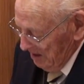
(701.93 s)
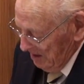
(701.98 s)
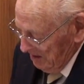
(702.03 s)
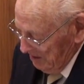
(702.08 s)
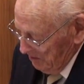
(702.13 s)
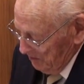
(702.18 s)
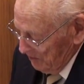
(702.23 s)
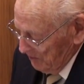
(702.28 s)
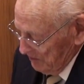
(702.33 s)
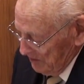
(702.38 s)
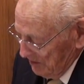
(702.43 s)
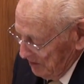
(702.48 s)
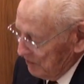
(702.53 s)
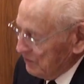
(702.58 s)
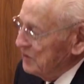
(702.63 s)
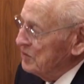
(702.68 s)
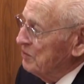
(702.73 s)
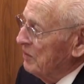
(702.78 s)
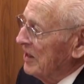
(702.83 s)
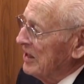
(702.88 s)
You're
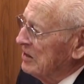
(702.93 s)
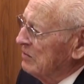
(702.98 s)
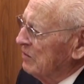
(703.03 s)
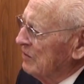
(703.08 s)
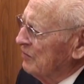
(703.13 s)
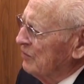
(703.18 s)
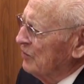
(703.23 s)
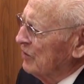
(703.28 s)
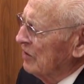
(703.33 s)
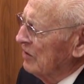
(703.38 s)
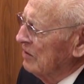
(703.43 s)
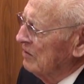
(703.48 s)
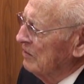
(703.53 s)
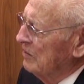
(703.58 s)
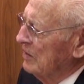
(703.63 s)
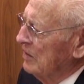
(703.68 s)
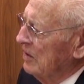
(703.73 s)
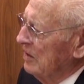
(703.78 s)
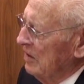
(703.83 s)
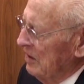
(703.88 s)
responsible for
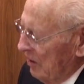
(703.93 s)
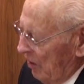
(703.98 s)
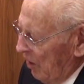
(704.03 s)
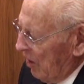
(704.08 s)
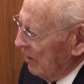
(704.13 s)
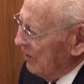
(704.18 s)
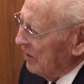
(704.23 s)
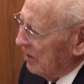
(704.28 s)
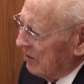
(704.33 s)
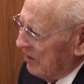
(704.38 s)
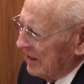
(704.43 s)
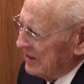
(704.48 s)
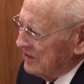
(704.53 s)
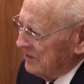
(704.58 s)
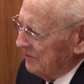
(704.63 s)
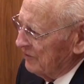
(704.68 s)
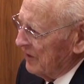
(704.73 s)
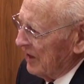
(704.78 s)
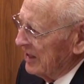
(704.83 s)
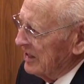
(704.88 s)
all the
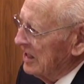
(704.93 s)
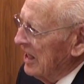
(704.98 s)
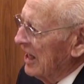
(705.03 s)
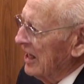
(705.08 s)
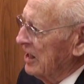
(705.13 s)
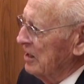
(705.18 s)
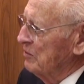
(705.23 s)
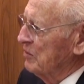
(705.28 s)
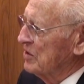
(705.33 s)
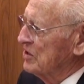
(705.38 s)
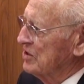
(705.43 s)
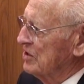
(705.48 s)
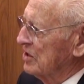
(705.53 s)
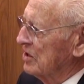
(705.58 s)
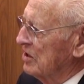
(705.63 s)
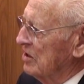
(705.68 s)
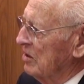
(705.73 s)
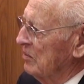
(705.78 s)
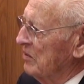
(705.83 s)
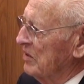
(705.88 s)
classified documents
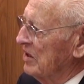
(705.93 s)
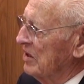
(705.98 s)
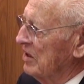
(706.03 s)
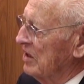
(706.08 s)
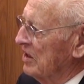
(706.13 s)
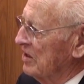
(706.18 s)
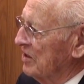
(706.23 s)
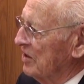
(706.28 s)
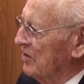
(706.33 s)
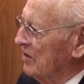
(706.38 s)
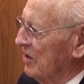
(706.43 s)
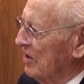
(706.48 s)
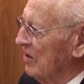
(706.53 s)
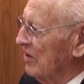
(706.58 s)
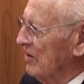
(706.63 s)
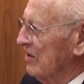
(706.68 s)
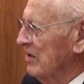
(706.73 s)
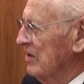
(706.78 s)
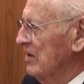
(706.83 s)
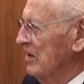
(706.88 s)
that come in, that they're
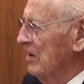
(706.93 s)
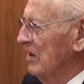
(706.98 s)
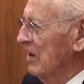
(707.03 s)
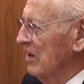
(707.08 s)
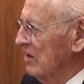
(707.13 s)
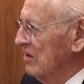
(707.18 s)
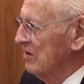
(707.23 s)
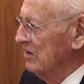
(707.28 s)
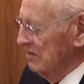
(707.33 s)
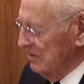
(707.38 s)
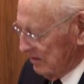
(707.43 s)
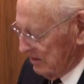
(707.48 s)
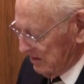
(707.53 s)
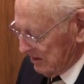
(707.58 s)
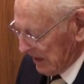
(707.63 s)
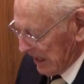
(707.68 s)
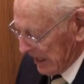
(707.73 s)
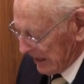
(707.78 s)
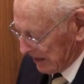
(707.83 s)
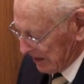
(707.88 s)
held under
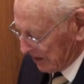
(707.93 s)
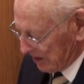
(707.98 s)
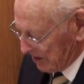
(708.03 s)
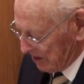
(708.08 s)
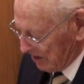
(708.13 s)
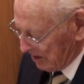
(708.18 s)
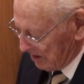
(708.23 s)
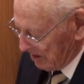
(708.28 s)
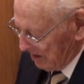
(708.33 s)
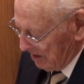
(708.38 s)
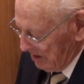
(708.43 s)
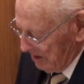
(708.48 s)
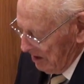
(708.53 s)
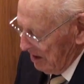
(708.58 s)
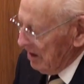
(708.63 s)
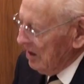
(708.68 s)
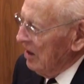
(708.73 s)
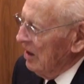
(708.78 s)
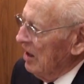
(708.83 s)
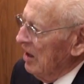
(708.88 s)
lock and key.
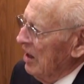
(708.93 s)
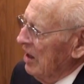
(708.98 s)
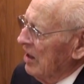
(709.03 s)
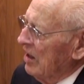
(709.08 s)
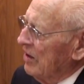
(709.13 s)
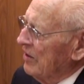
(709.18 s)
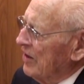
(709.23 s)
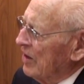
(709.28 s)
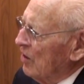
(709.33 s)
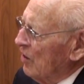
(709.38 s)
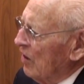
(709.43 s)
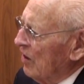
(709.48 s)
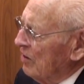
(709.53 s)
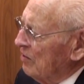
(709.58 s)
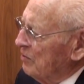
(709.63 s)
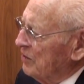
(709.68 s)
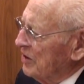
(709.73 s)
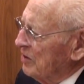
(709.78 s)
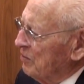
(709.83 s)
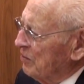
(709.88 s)
Then all
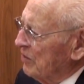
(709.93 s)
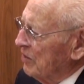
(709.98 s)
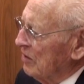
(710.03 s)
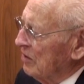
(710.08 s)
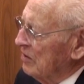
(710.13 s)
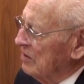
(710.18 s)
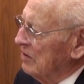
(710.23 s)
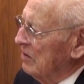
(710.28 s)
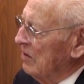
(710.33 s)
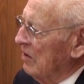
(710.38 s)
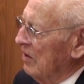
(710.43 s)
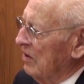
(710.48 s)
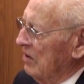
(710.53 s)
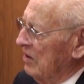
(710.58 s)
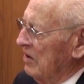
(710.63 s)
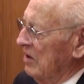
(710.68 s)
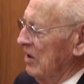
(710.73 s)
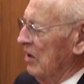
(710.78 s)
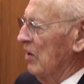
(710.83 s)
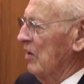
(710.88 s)
the people,
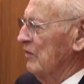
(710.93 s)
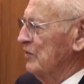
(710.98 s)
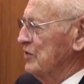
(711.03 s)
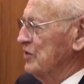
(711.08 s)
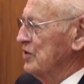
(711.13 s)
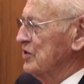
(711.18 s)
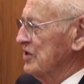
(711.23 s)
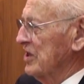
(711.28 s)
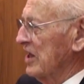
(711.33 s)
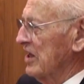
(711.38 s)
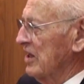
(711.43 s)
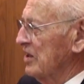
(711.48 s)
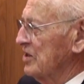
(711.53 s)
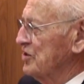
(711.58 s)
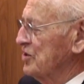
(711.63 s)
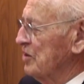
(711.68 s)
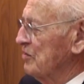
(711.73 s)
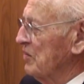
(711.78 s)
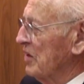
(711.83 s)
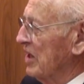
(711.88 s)
officers and
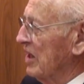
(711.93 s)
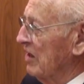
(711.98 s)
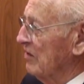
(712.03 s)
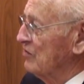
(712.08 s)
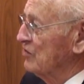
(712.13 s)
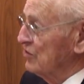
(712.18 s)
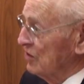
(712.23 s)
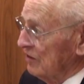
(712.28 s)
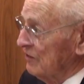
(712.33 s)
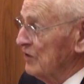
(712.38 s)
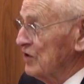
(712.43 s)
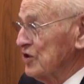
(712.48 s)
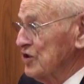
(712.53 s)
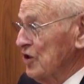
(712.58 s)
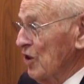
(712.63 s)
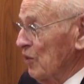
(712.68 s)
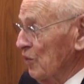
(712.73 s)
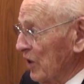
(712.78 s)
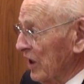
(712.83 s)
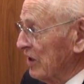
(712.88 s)
enlisted men, have service
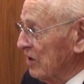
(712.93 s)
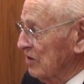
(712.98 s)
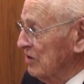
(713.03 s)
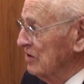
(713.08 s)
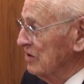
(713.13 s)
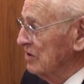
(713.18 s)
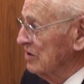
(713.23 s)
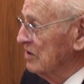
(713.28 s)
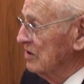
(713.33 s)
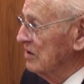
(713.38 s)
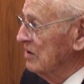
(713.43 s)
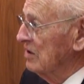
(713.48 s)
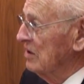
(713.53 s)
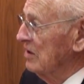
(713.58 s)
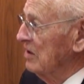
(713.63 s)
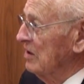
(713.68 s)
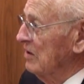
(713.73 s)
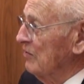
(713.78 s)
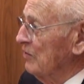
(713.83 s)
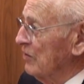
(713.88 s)
records
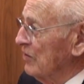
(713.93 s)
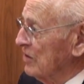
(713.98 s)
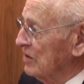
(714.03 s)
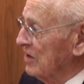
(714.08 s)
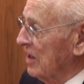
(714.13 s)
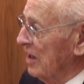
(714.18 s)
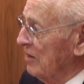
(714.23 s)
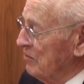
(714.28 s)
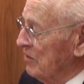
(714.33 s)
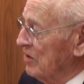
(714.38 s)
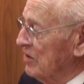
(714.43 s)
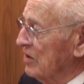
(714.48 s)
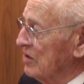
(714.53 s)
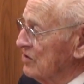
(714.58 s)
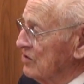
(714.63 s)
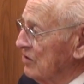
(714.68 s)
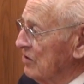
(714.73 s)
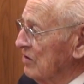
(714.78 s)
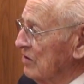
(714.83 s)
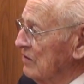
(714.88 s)
for the time that they
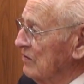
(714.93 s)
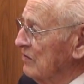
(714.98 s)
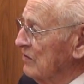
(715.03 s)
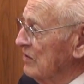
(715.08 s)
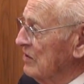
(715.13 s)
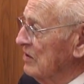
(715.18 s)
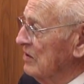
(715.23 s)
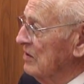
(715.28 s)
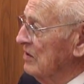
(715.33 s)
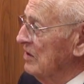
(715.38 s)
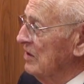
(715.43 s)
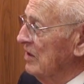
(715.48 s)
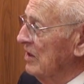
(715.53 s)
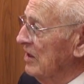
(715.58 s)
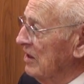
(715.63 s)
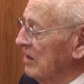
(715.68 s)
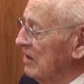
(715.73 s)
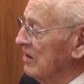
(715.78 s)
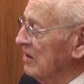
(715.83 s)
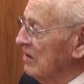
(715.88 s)
served,
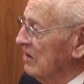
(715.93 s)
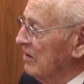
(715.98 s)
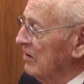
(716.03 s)
and